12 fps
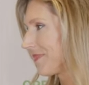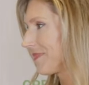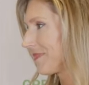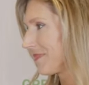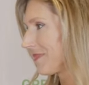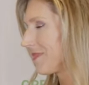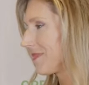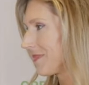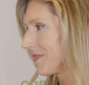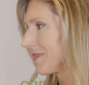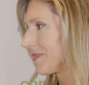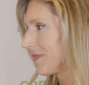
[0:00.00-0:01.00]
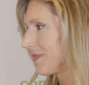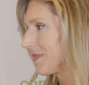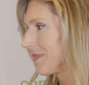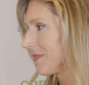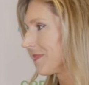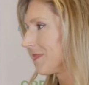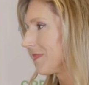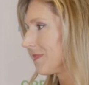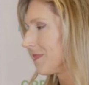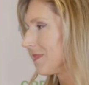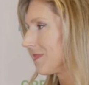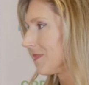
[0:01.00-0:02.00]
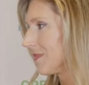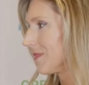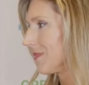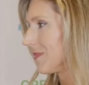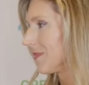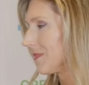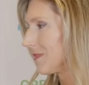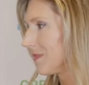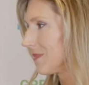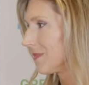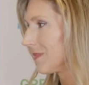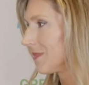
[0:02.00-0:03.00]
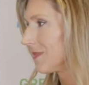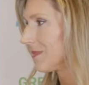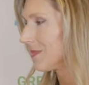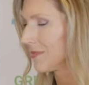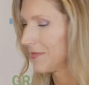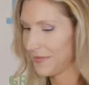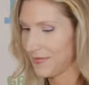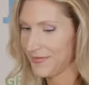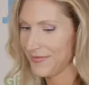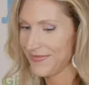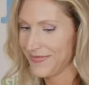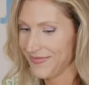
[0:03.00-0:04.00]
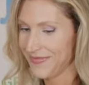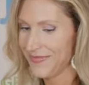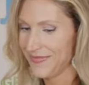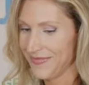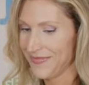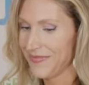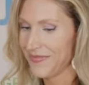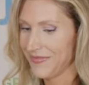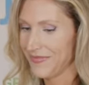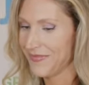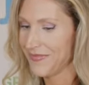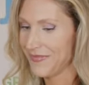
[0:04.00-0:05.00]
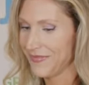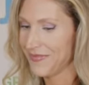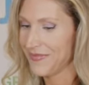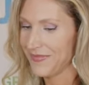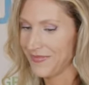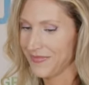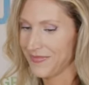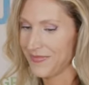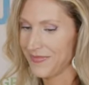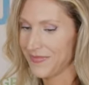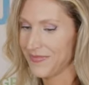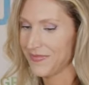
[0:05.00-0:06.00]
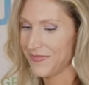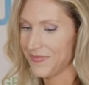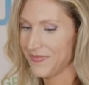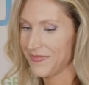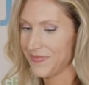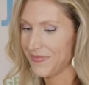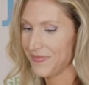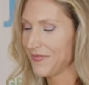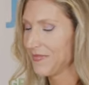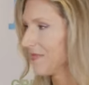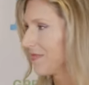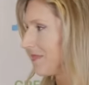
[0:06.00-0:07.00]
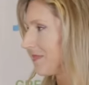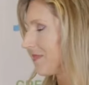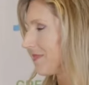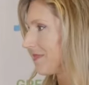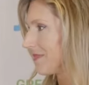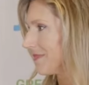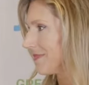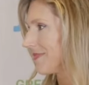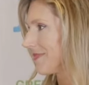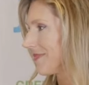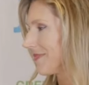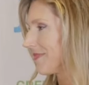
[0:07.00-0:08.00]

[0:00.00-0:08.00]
[no speech]